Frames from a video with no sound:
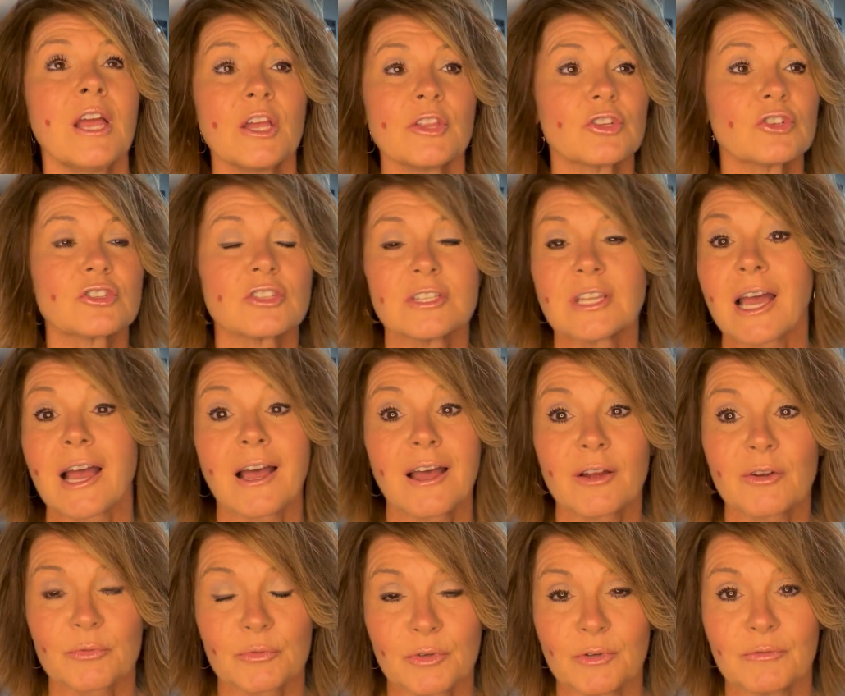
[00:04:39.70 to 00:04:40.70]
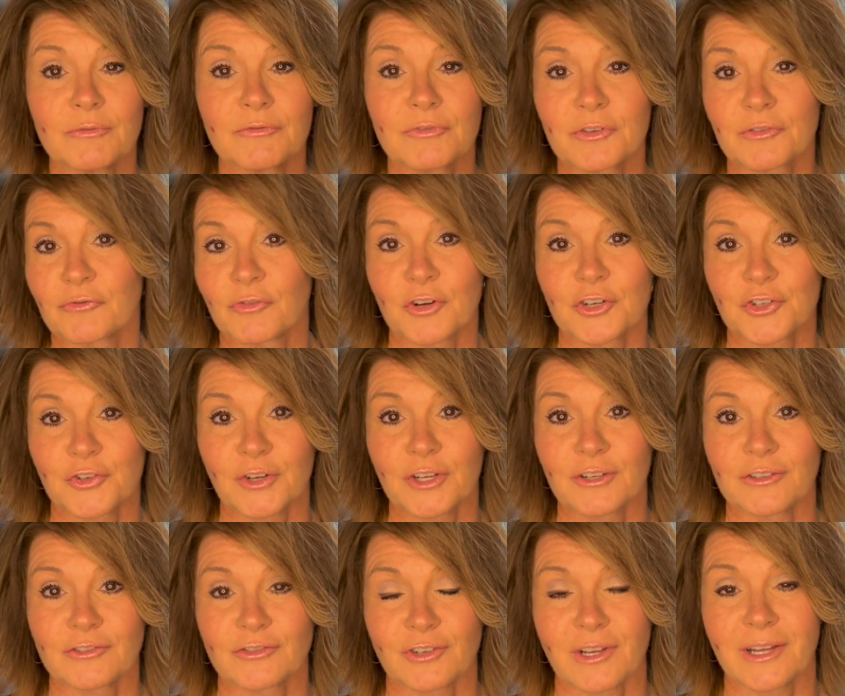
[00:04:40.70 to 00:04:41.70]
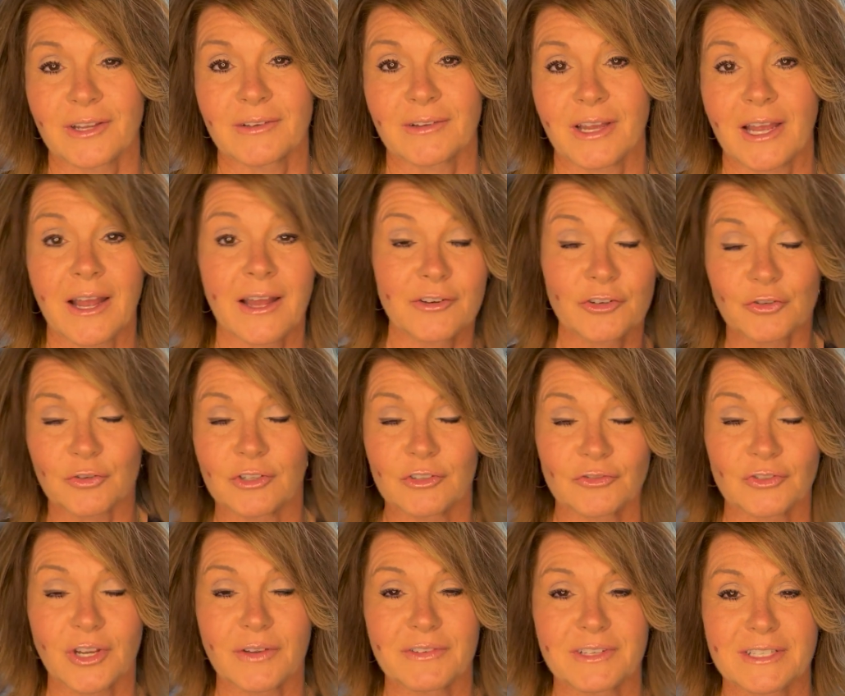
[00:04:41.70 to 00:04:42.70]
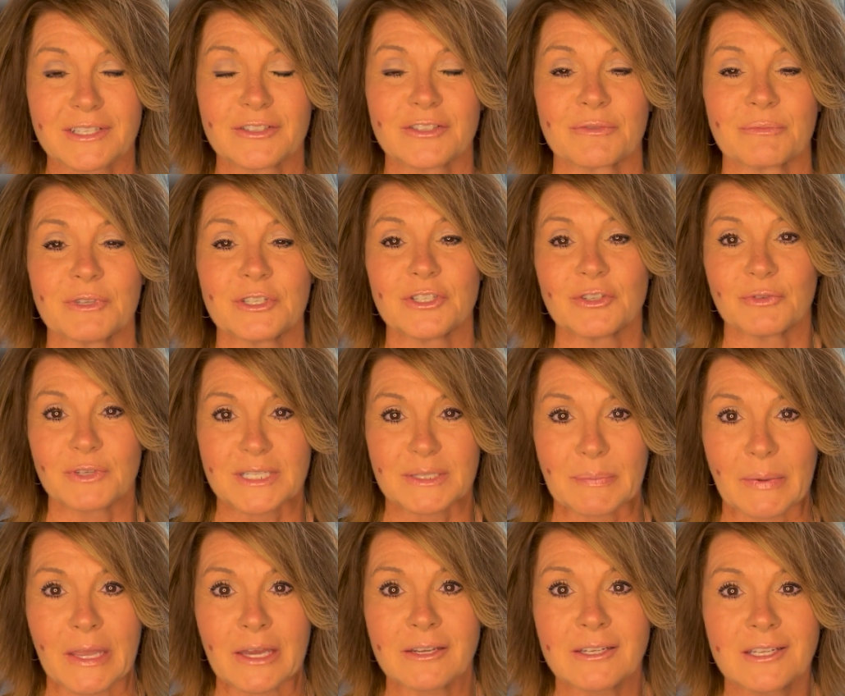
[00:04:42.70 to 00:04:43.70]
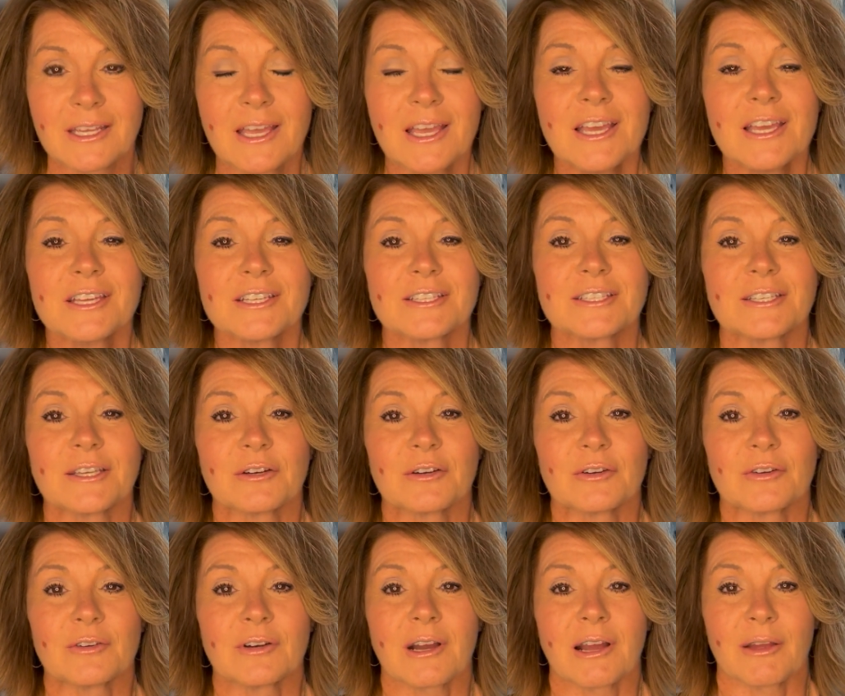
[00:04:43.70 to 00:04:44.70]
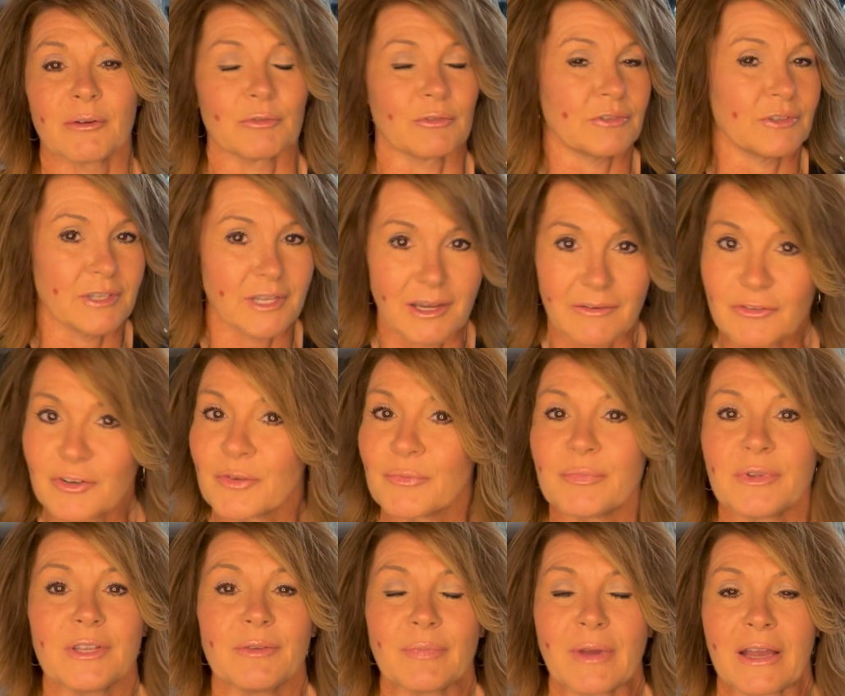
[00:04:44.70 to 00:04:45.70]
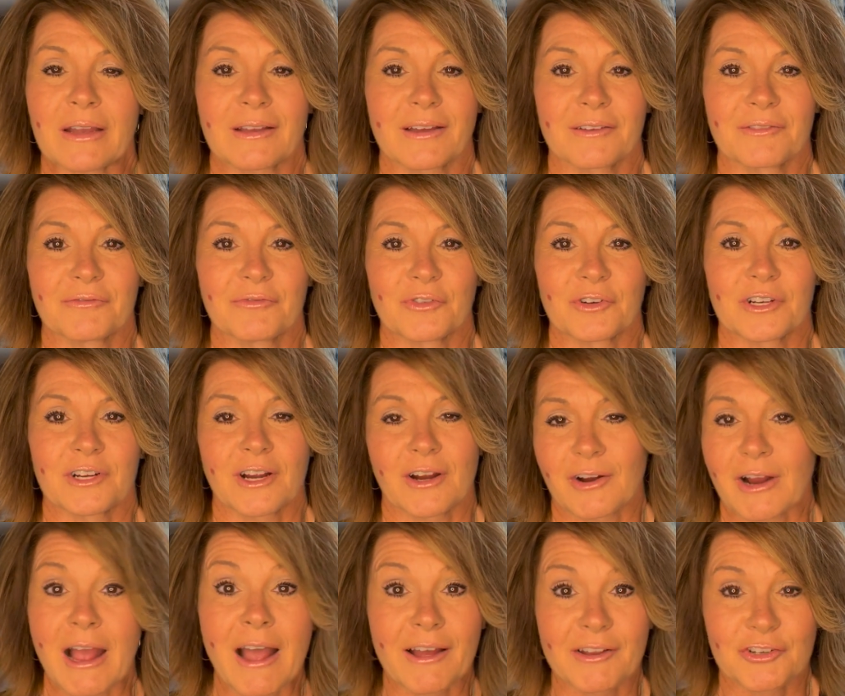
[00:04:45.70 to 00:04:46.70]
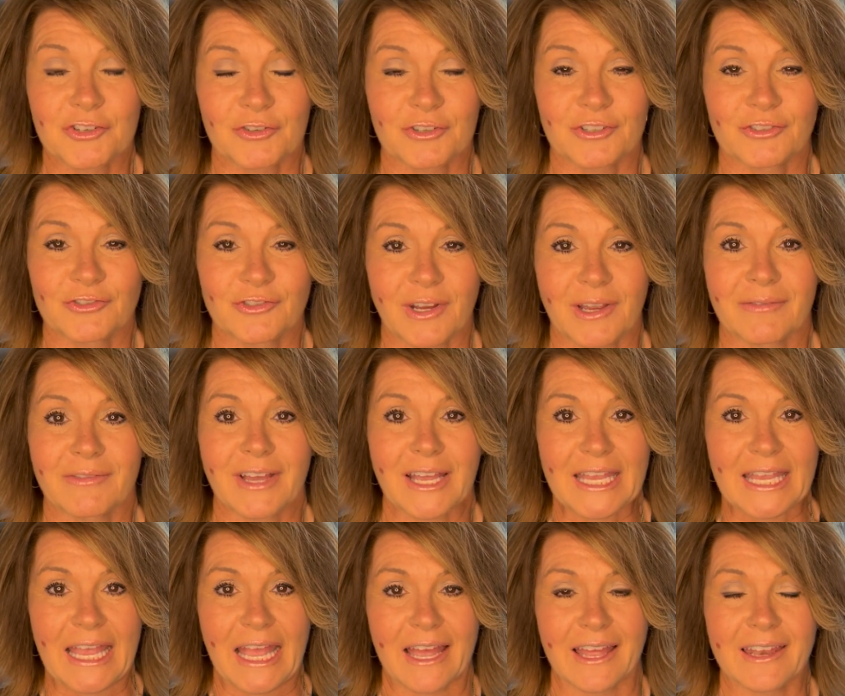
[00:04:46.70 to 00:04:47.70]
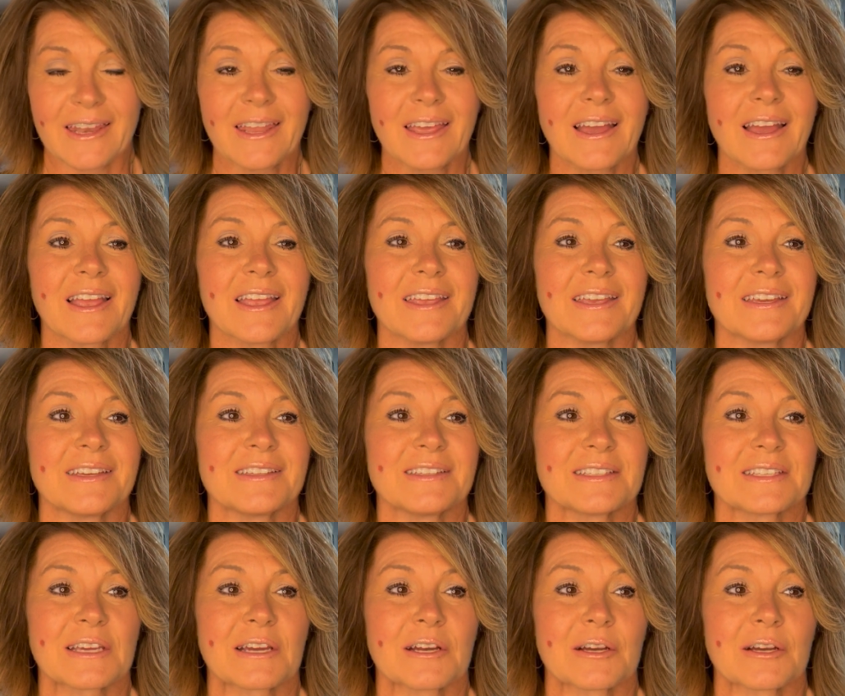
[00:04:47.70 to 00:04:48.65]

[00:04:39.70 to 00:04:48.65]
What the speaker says: There's not room for Trail Drive to expand. So I will never be back on Trail Drive again. And